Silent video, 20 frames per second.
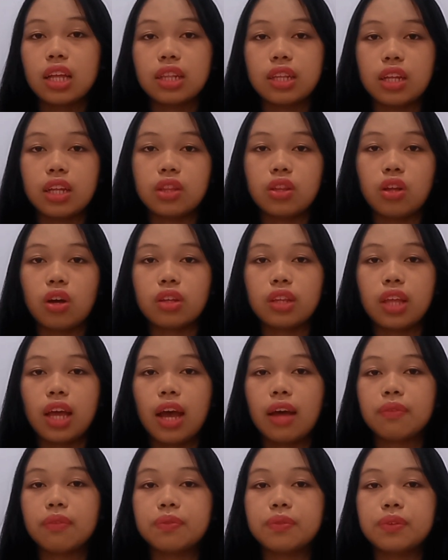did not
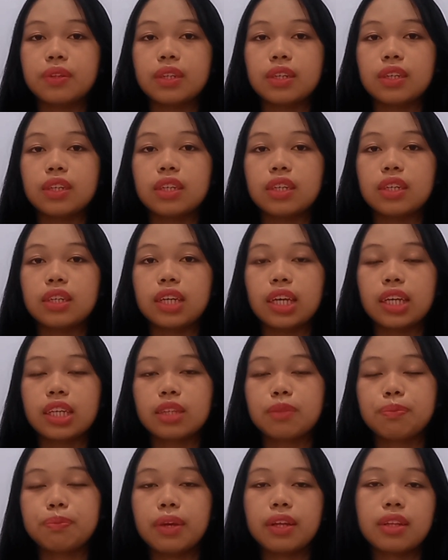have the
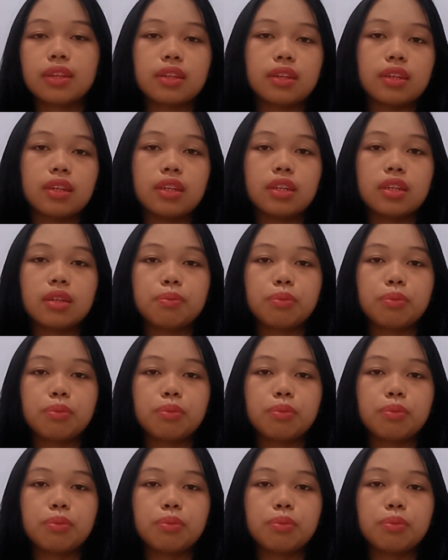expected